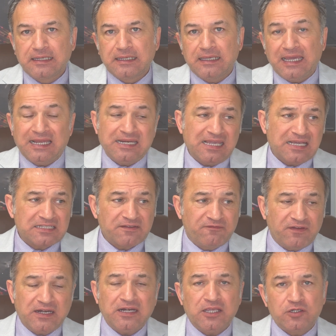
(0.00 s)
And he has a
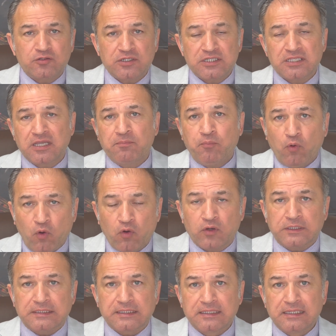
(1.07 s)
very interesting point.
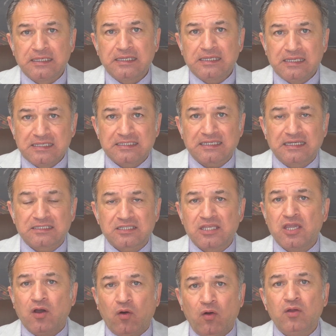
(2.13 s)
He says
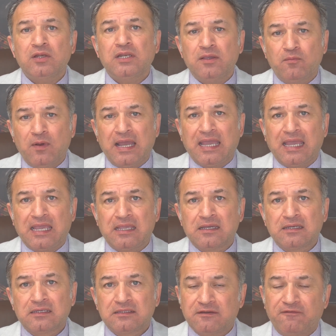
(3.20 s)
the only way
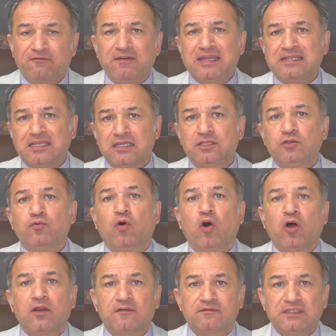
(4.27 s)
the Fed can do
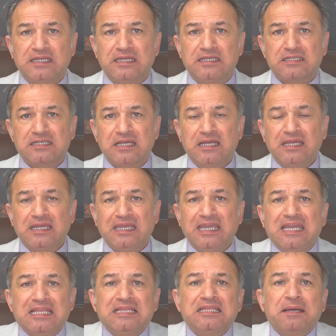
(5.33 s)
all of this
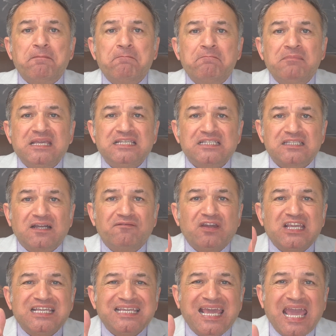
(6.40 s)
in the midst of a
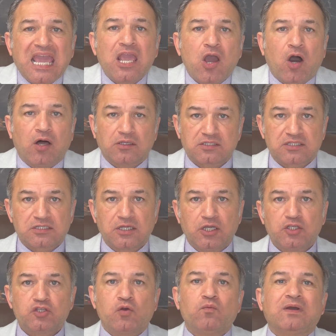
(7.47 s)
chaos.
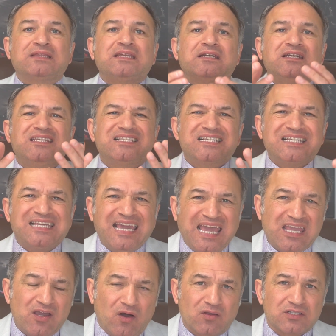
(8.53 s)
So when there is
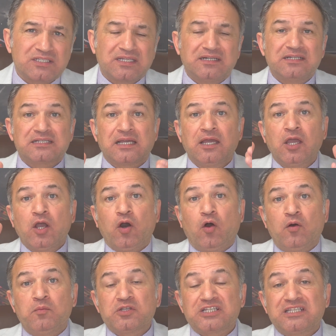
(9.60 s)
chaos, there is
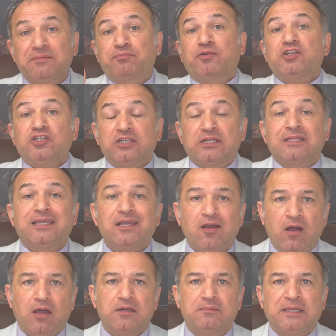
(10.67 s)
almost depression in the
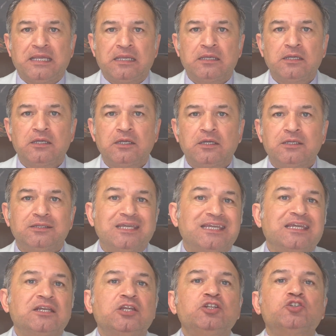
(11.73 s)
economy, they
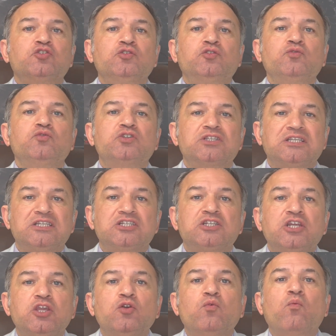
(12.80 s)
can introduce this
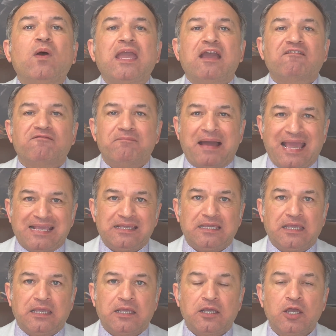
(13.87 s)
new way of
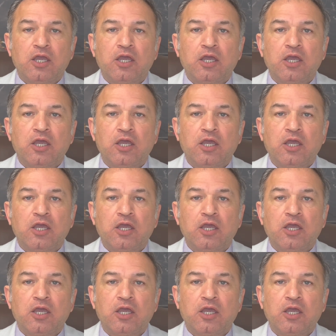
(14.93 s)
banking